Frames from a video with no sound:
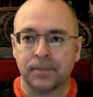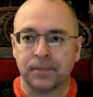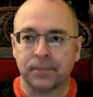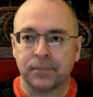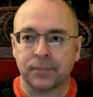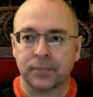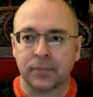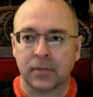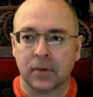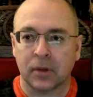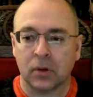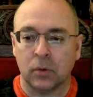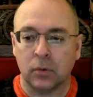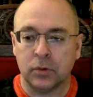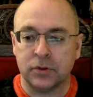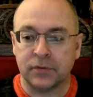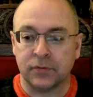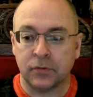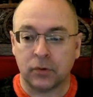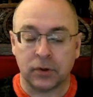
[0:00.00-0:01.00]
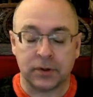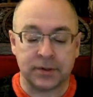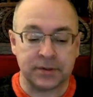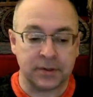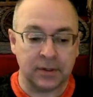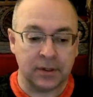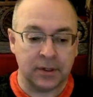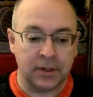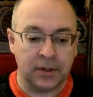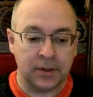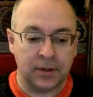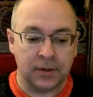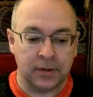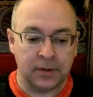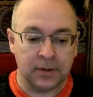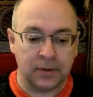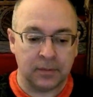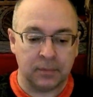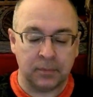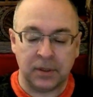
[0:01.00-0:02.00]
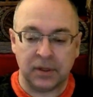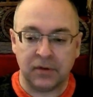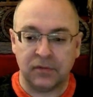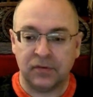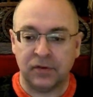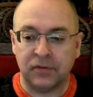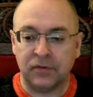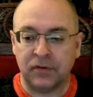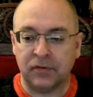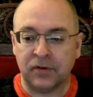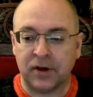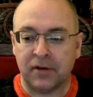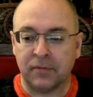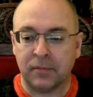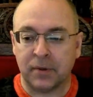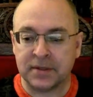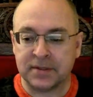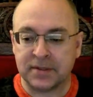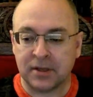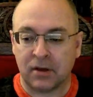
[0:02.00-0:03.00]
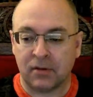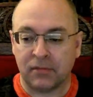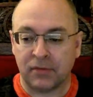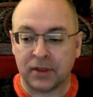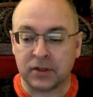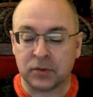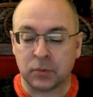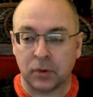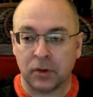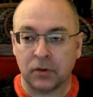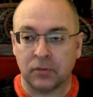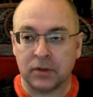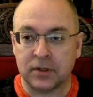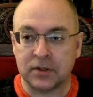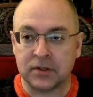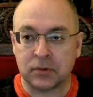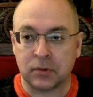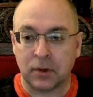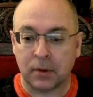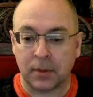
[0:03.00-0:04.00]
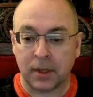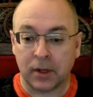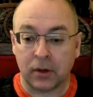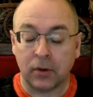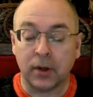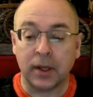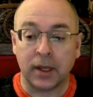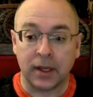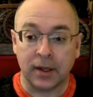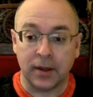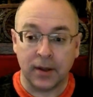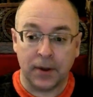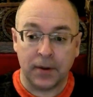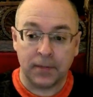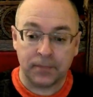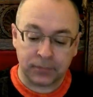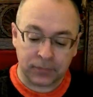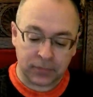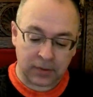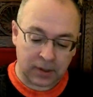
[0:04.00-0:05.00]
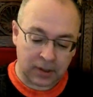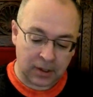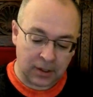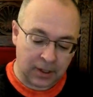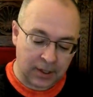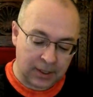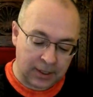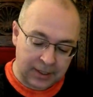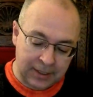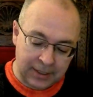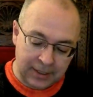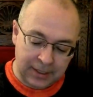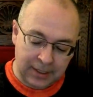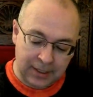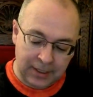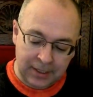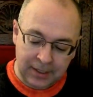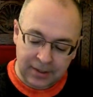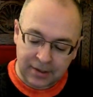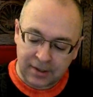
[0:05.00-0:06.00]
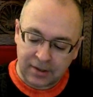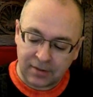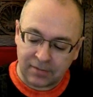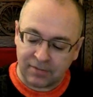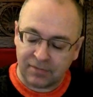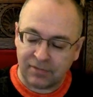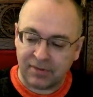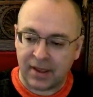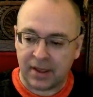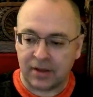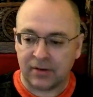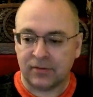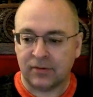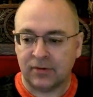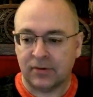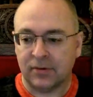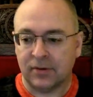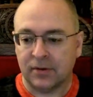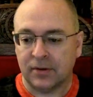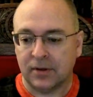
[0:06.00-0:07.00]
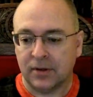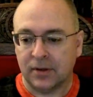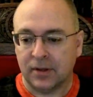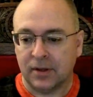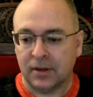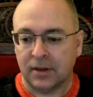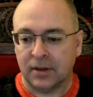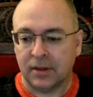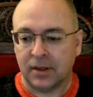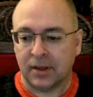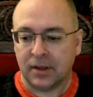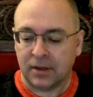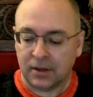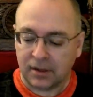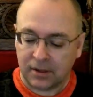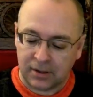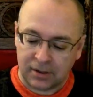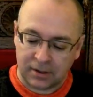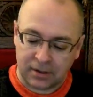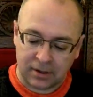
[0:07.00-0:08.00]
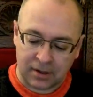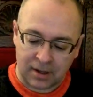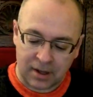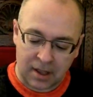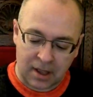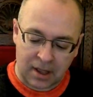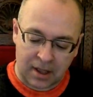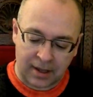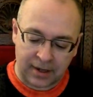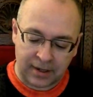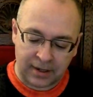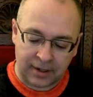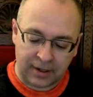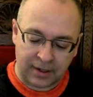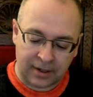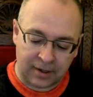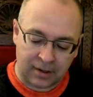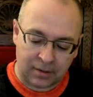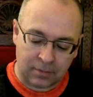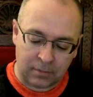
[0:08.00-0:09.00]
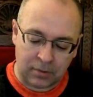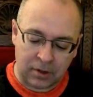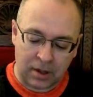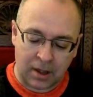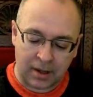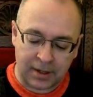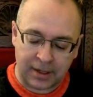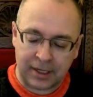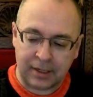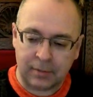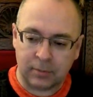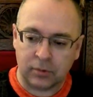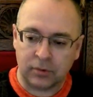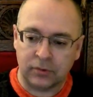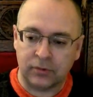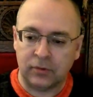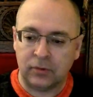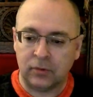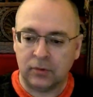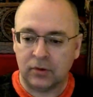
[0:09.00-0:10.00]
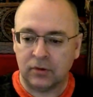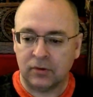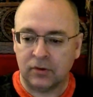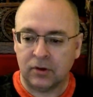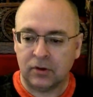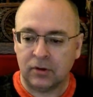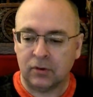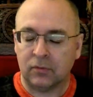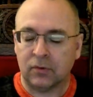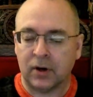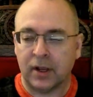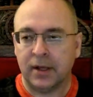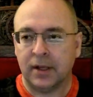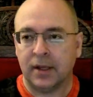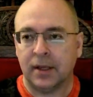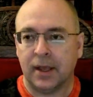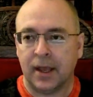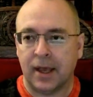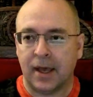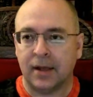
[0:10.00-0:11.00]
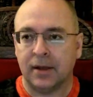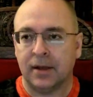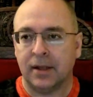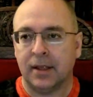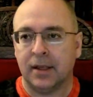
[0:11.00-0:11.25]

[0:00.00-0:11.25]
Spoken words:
Which, of course, being 55 myself, that's one of the reasons why I'm like, okay, in the event that I am not able to continue writing at a